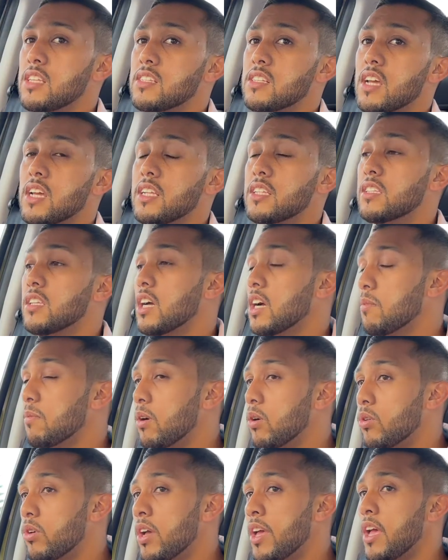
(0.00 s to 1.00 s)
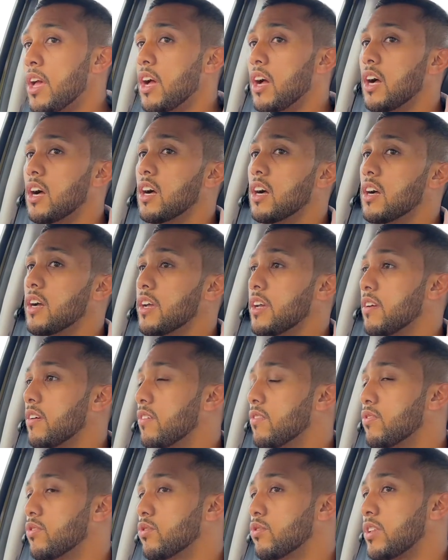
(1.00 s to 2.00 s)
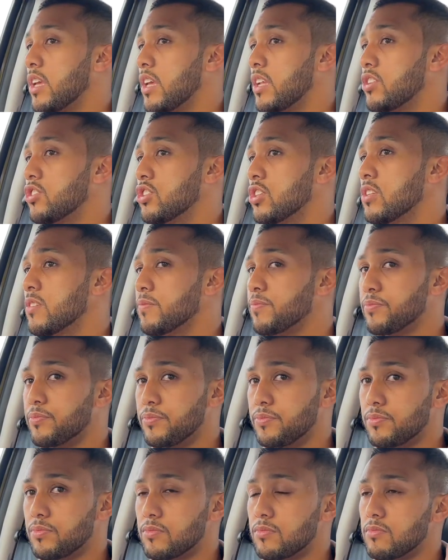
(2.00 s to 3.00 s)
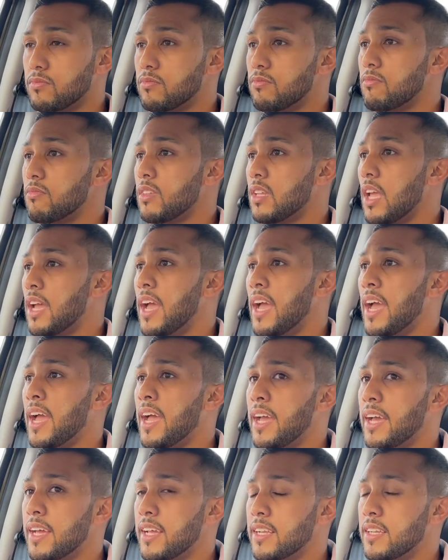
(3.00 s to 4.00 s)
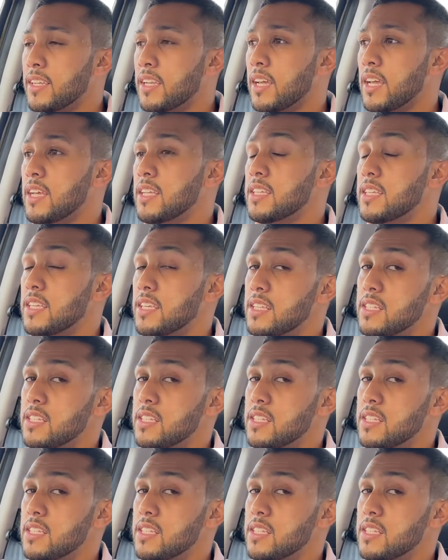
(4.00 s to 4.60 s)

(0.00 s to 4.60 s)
a turbo fueled engine, and it is